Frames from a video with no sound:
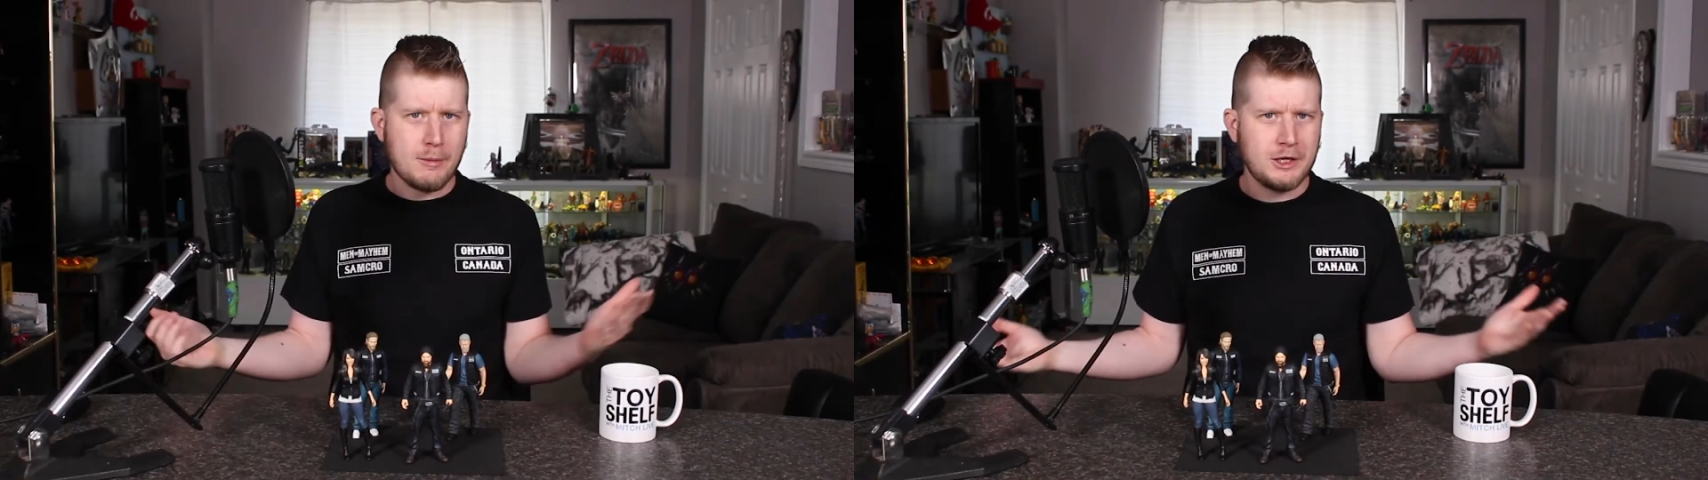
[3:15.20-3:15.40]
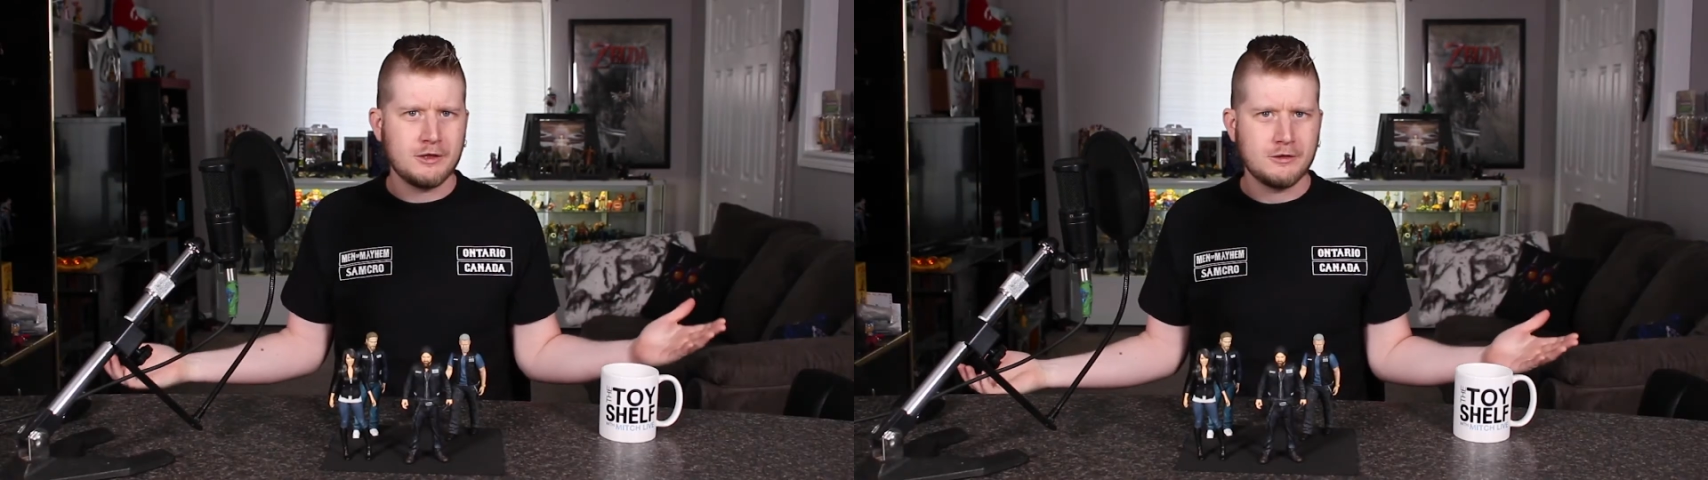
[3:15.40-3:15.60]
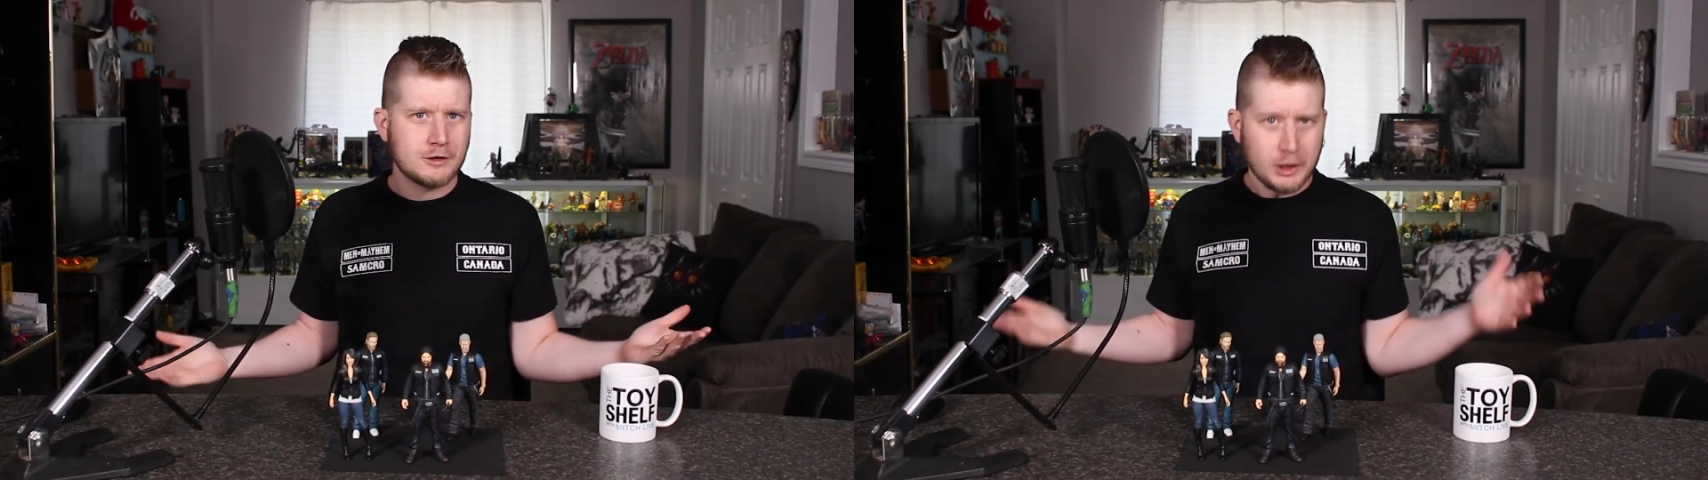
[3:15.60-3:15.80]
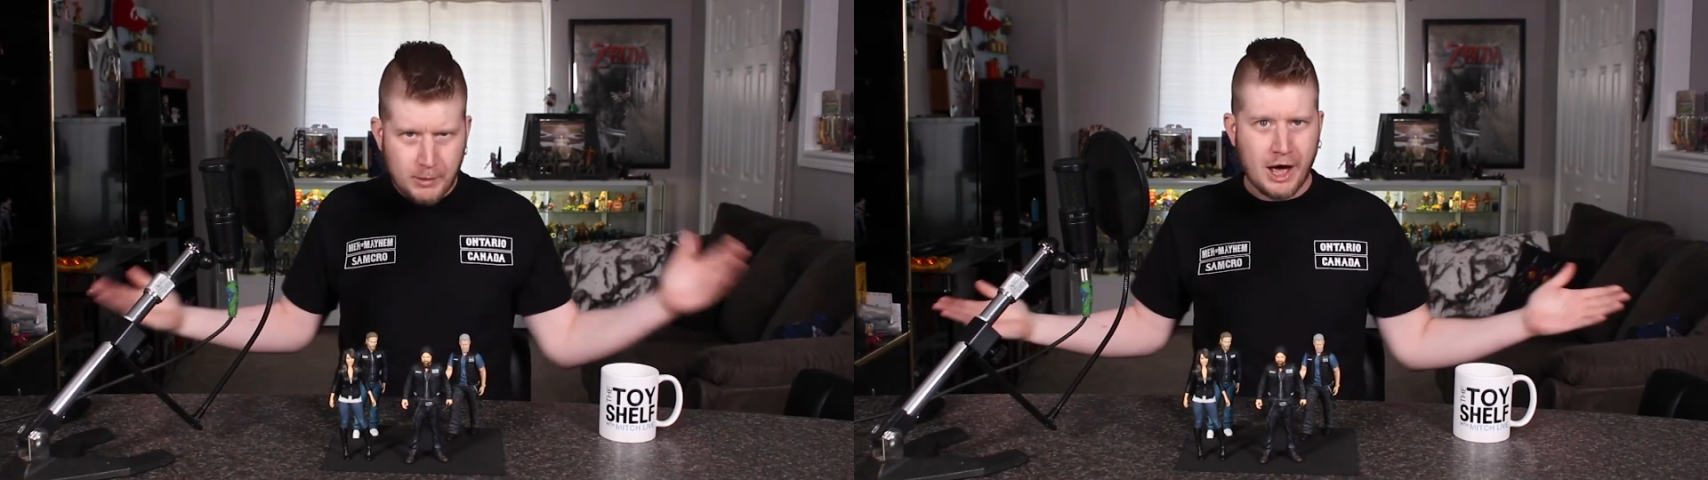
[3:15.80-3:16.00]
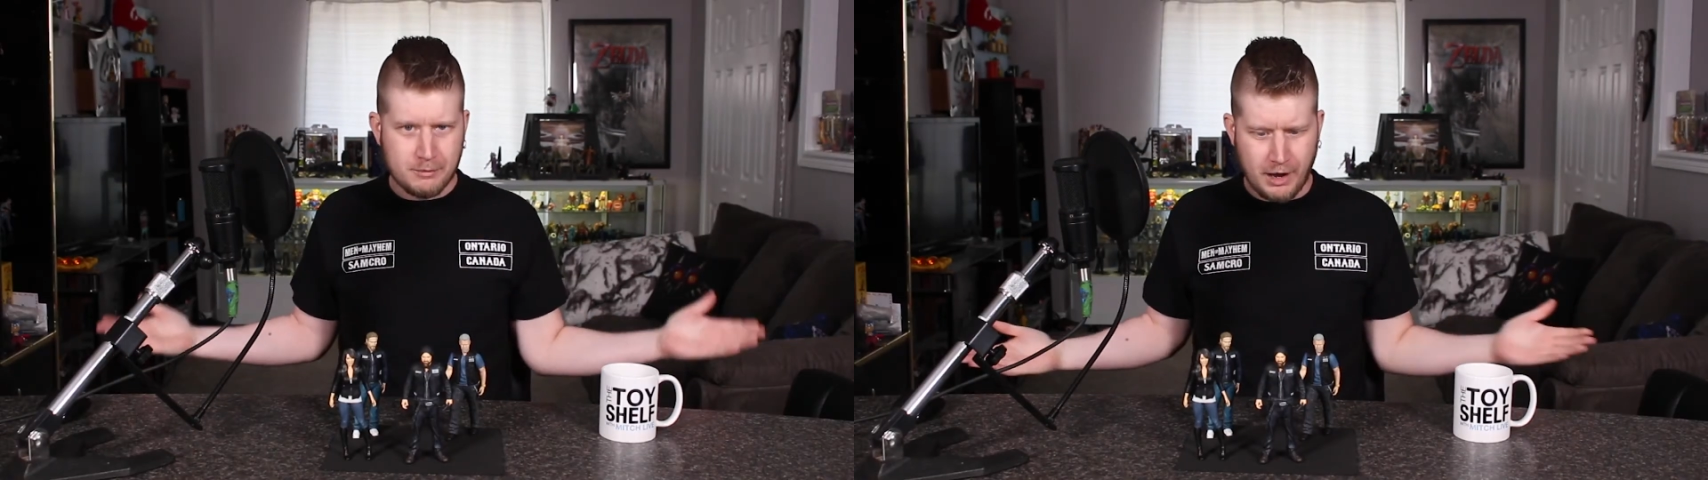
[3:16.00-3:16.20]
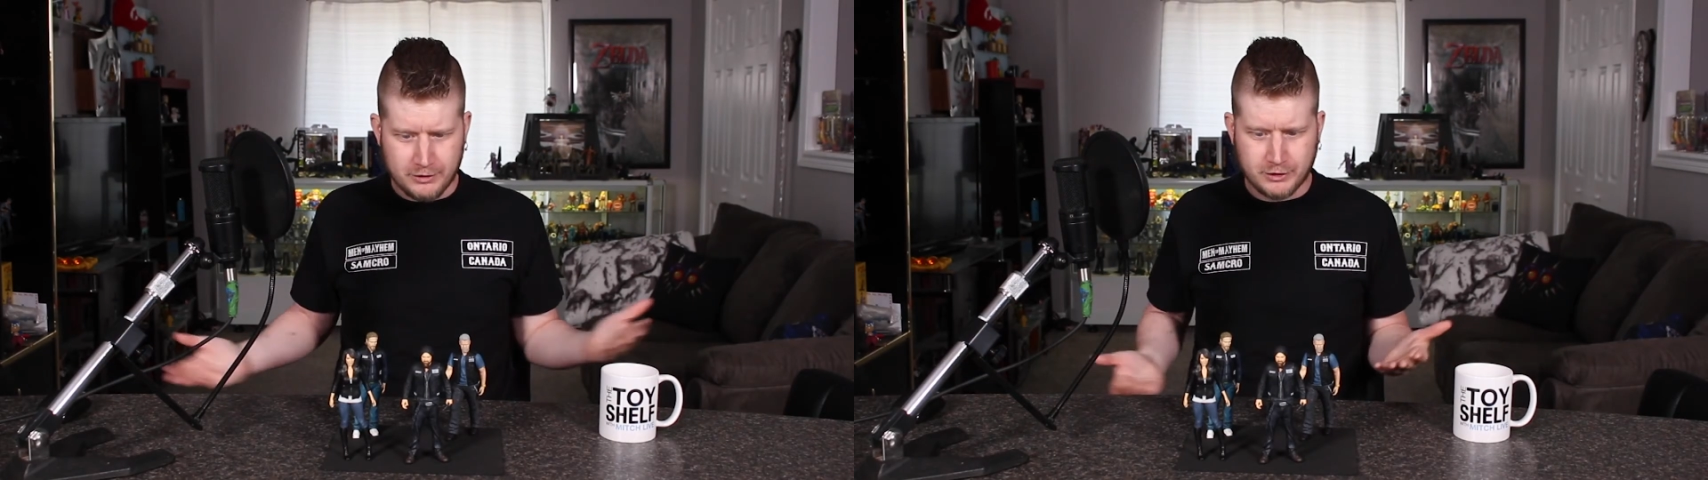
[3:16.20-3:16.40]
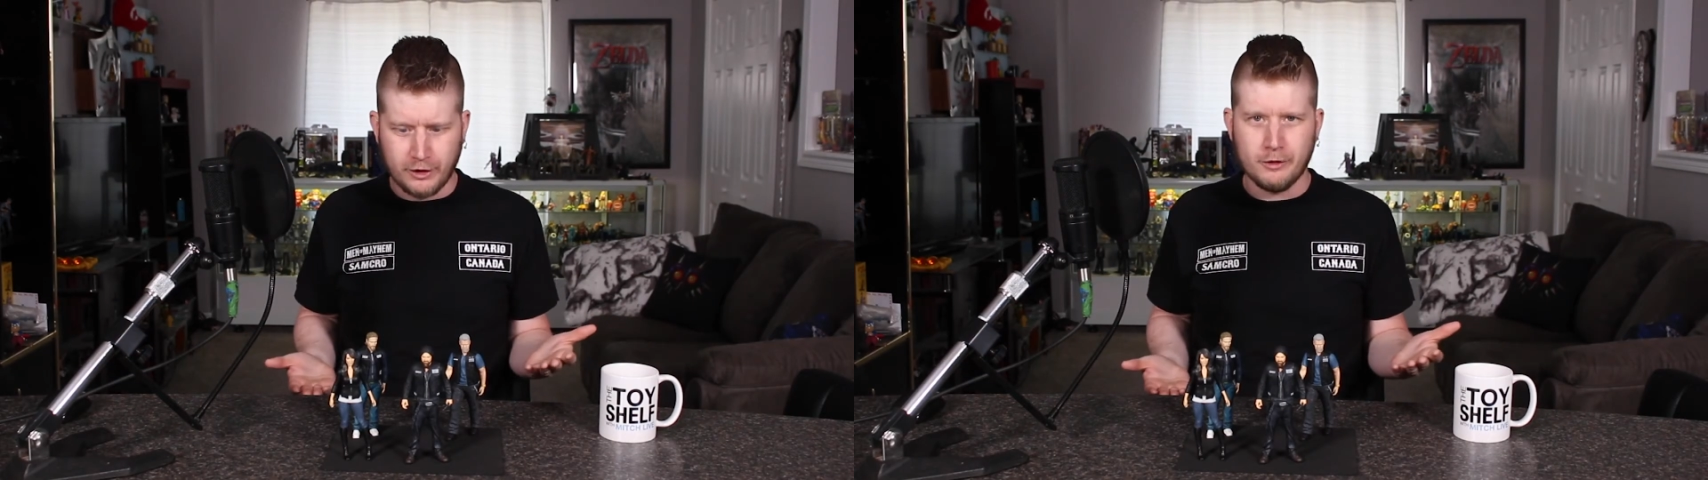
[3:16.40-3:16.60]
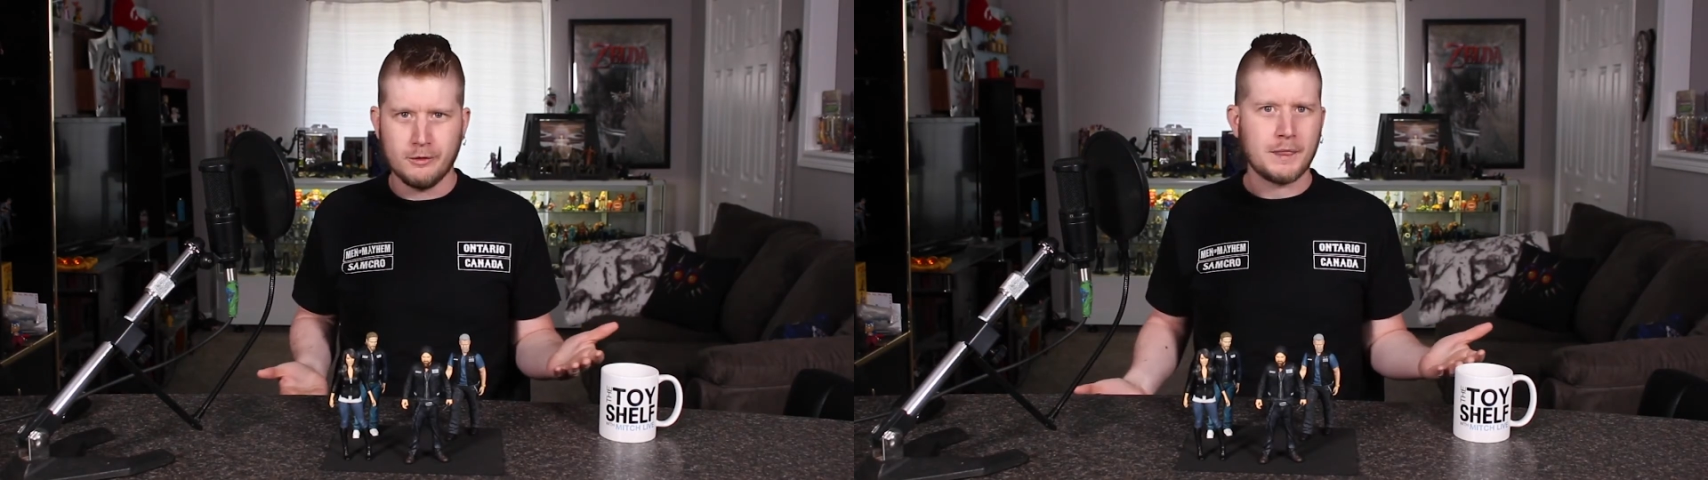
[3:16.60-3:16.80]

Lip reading: I mean, come on, Mezco.